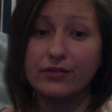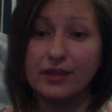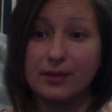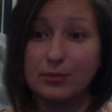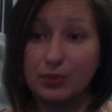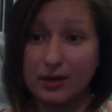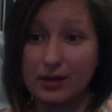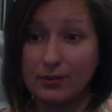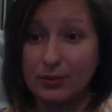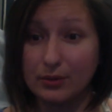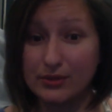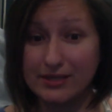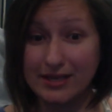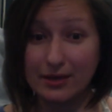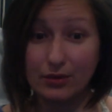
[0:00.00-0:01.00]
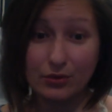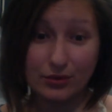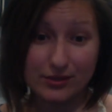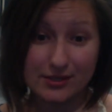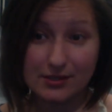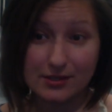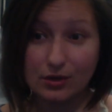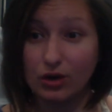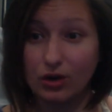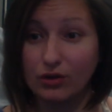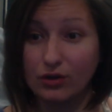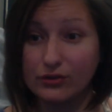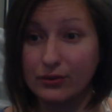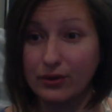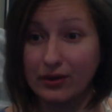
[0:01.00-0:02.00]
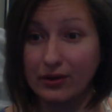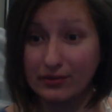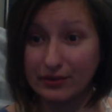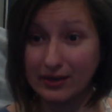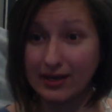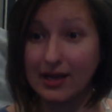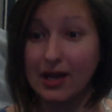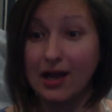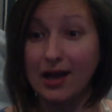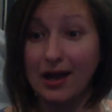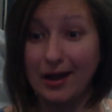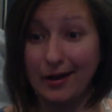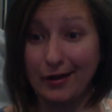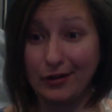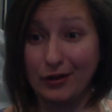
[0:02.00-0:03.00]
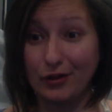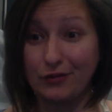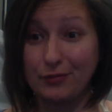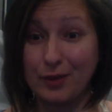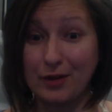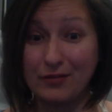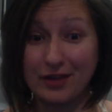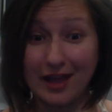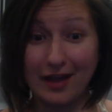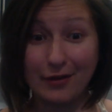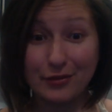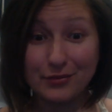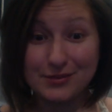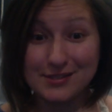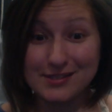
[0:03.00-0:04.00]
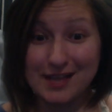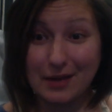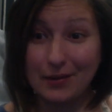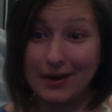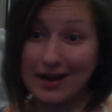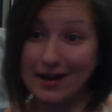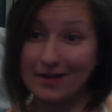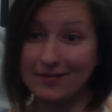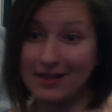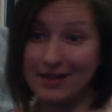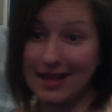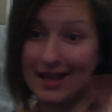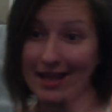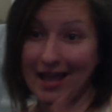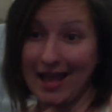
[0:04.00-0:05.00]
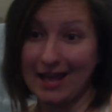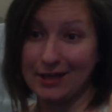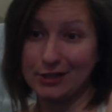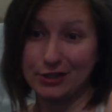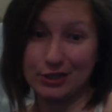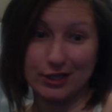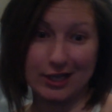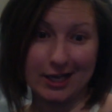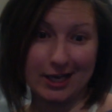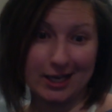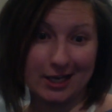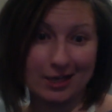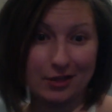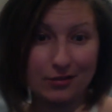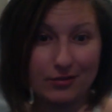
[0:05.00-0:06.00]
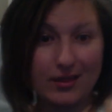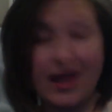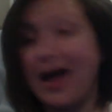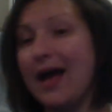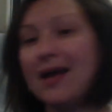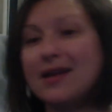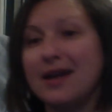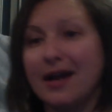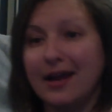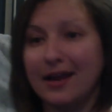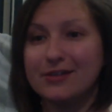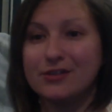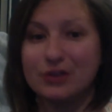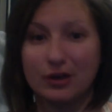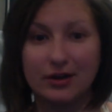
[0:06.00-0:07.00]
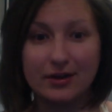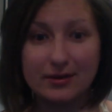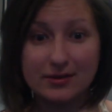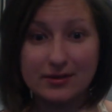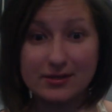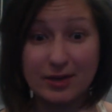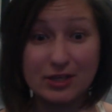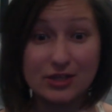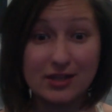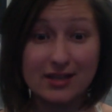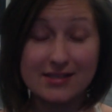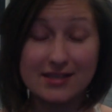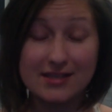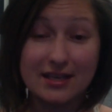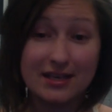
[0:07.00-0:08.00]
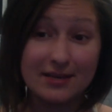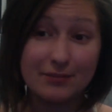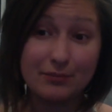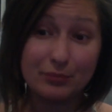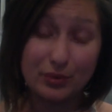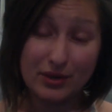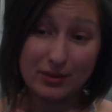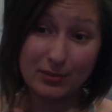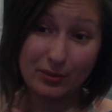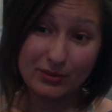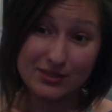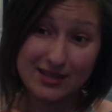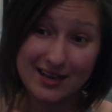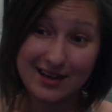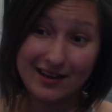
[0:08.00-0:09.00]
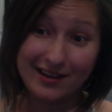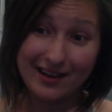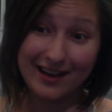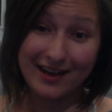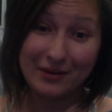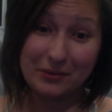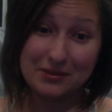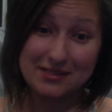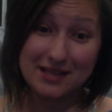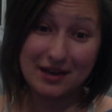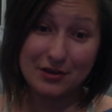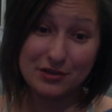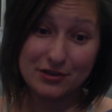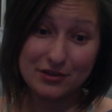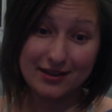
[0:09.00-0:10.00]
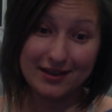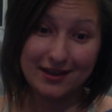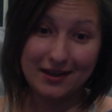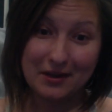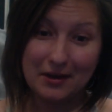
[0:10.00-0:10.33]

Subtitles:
the pre and postnatal courses are also covering a lot of pelvic health, which is how I kind of like entered in through that. I started specializing in pre and postnatal, and it was actually